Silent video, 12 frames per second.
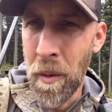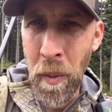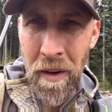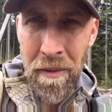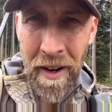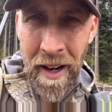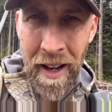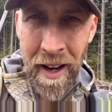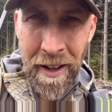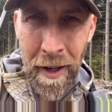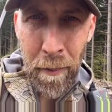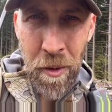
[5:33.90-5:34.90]
The wind finally
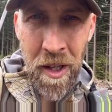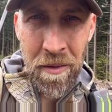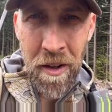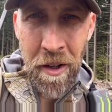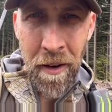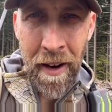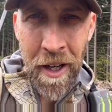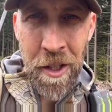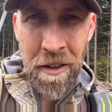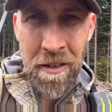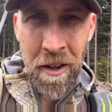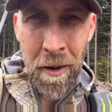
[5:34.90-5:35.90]
ended up shifting
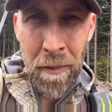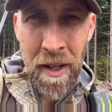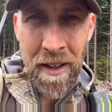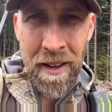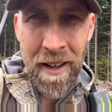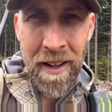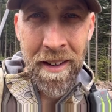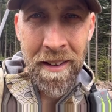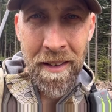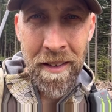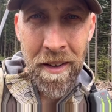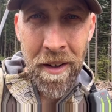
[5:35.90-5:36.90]
directions on me, and they
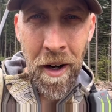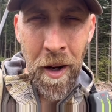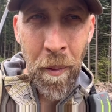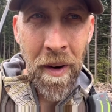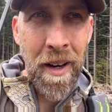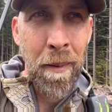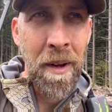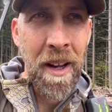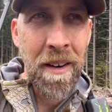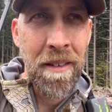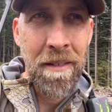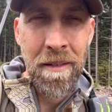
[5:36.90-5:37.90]
caught wind of me
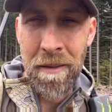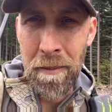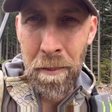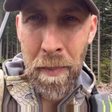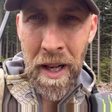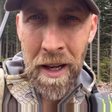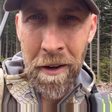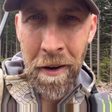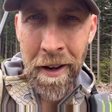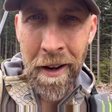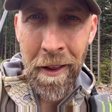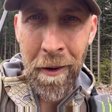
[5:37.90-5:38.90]
and beetled on
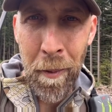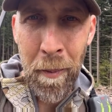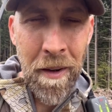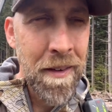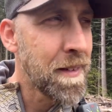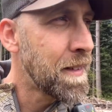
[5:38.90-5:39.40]
out of there, but